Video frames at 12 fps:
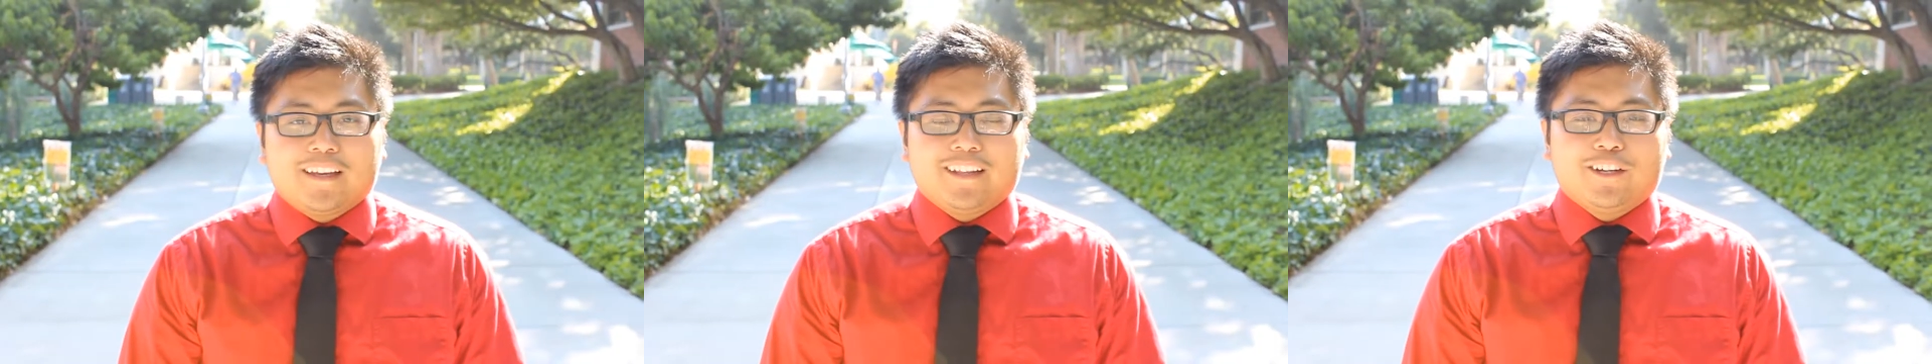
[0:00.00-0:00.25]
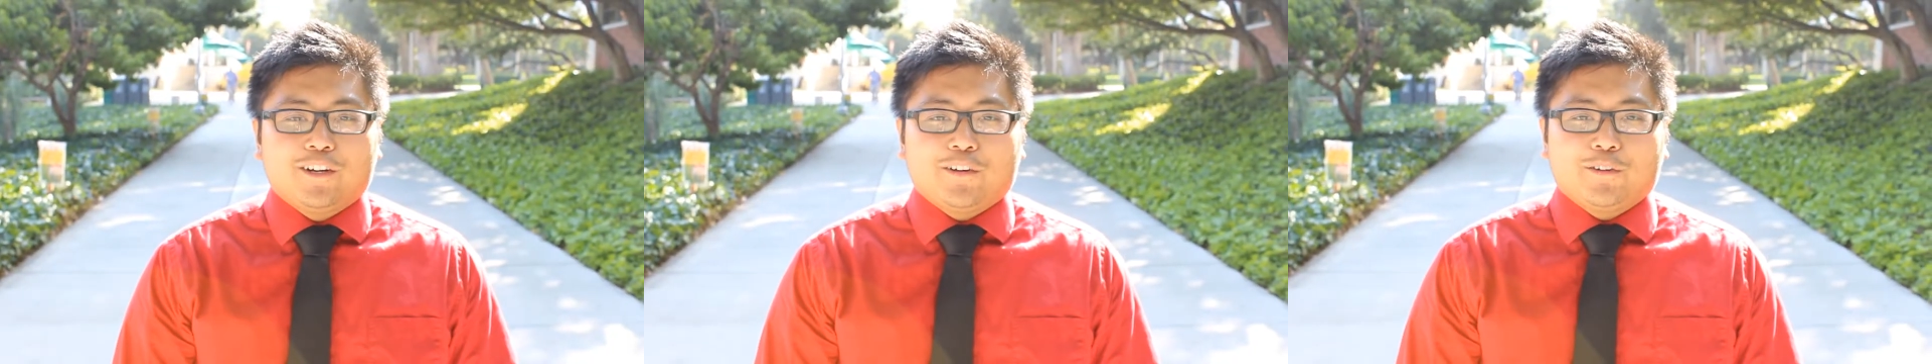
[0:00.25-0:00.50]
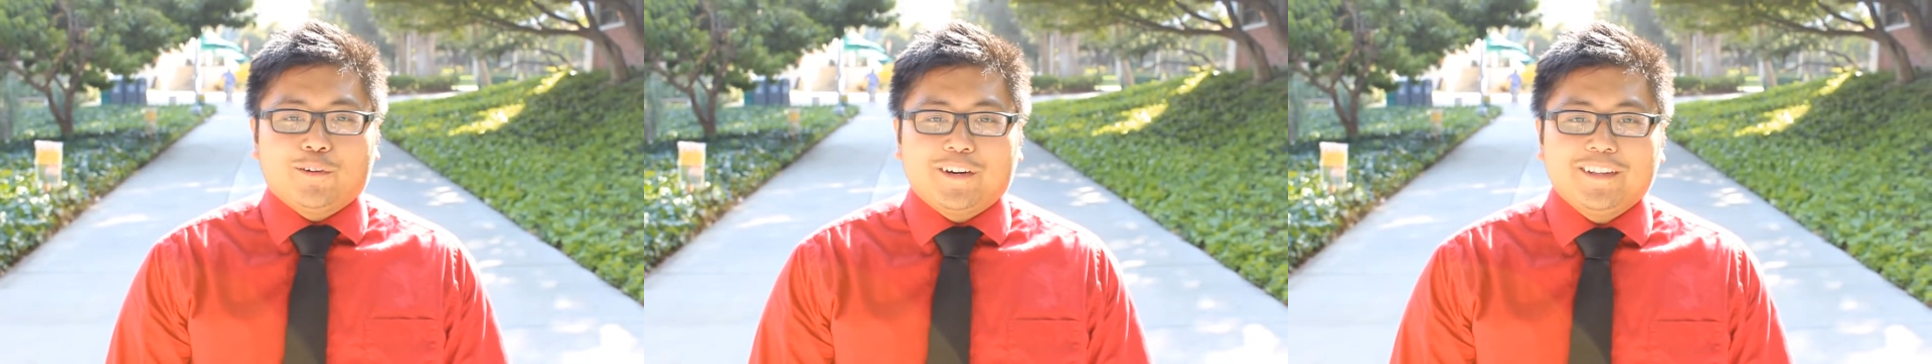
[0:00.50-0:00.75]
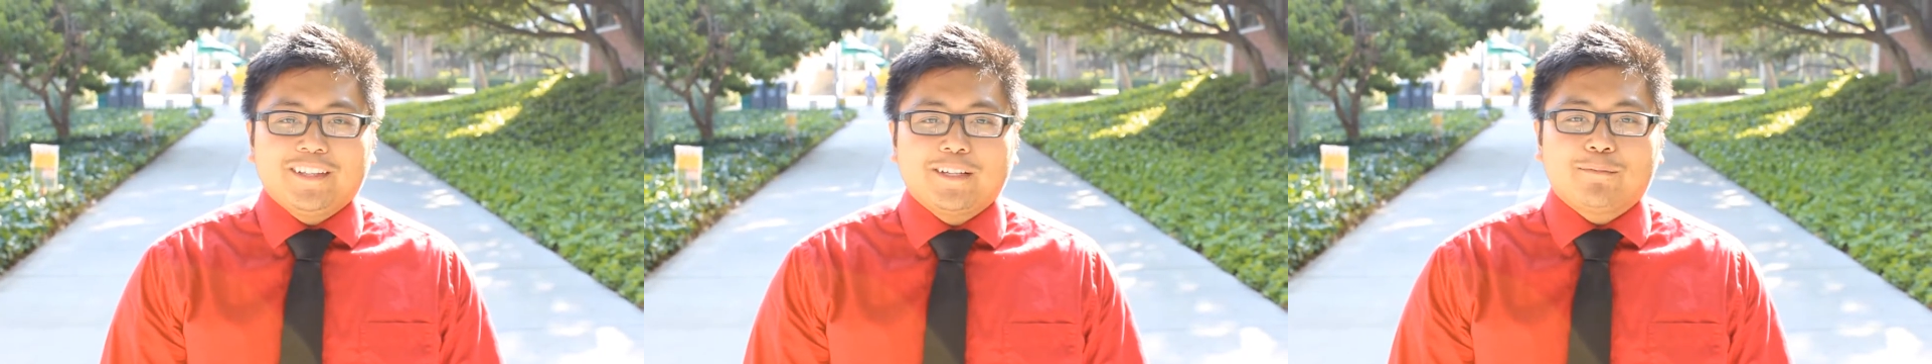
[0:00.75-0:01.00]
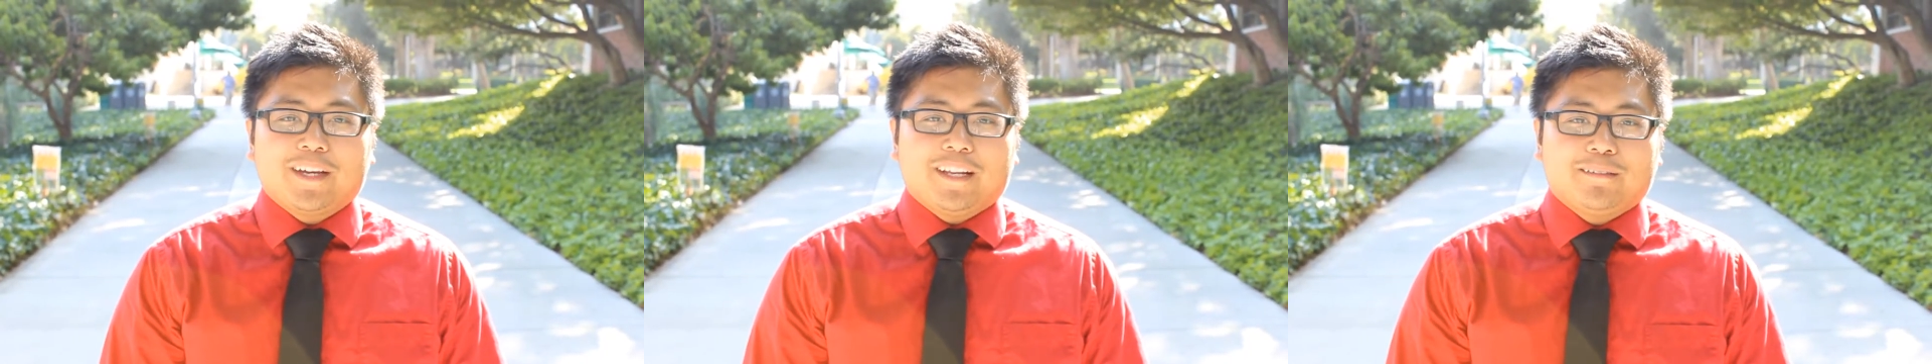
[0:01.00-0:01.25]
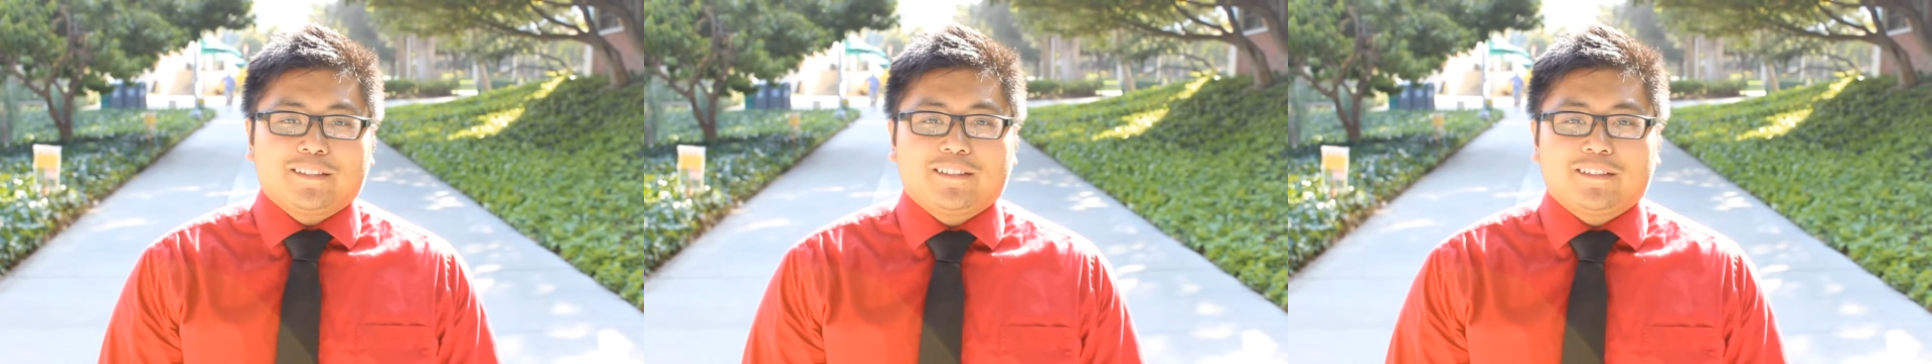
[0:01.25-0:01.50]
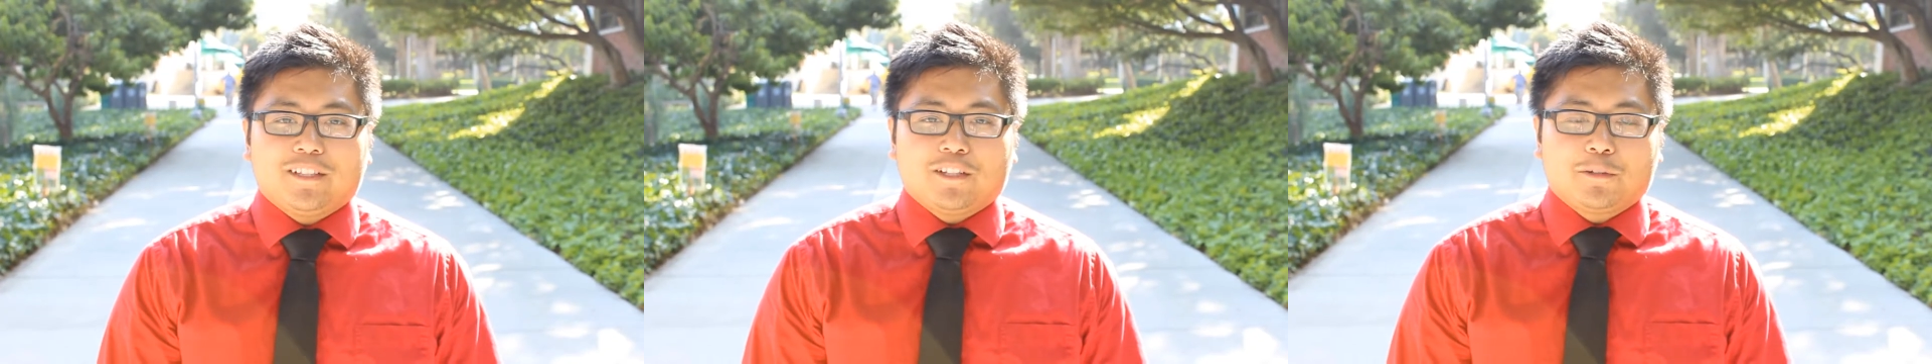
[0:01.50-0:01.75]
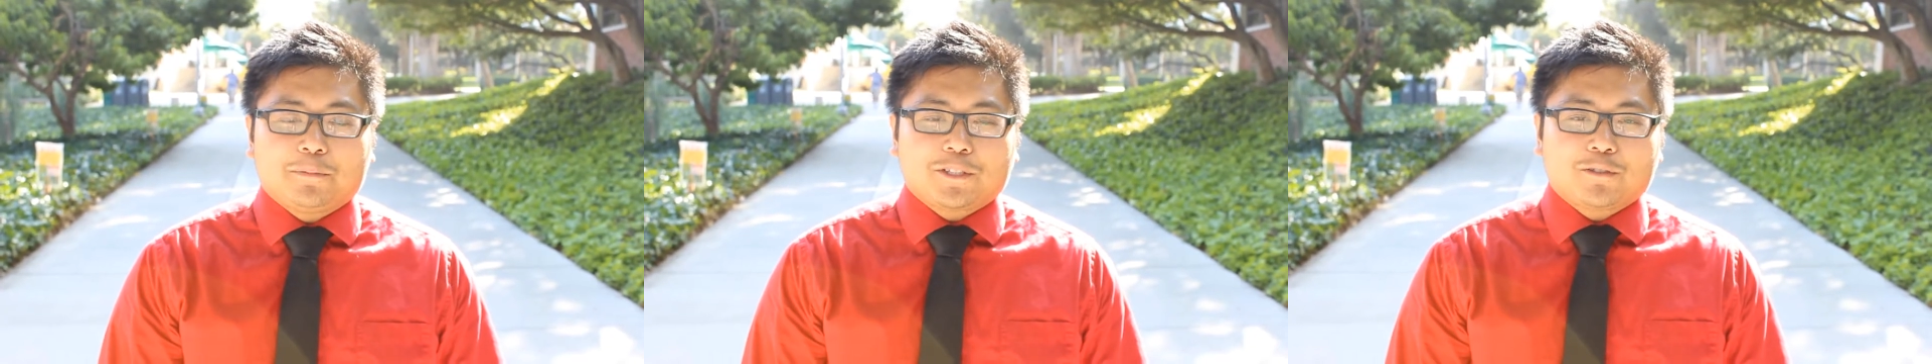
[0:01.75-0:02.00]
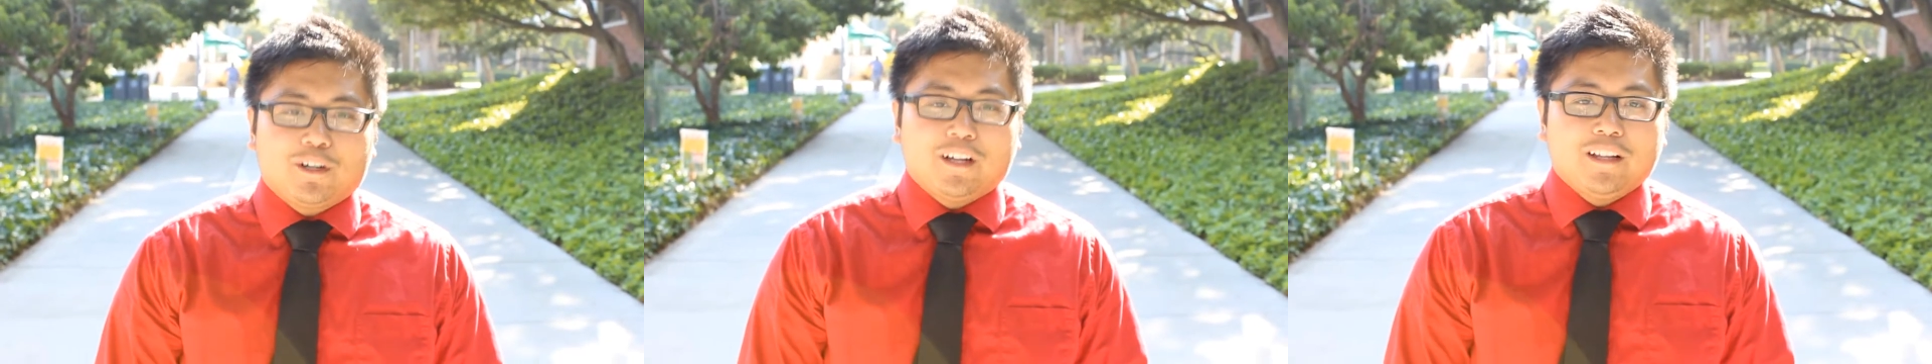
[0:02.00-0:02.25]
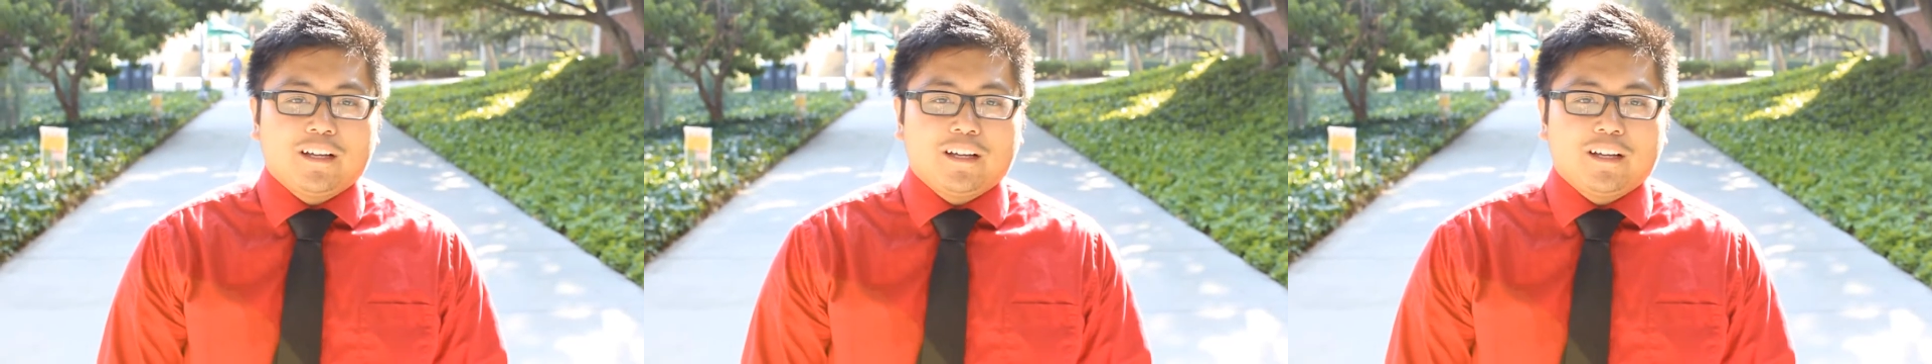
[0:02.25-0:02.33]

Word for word: Hello everyone, my name is Theodore Pasquale.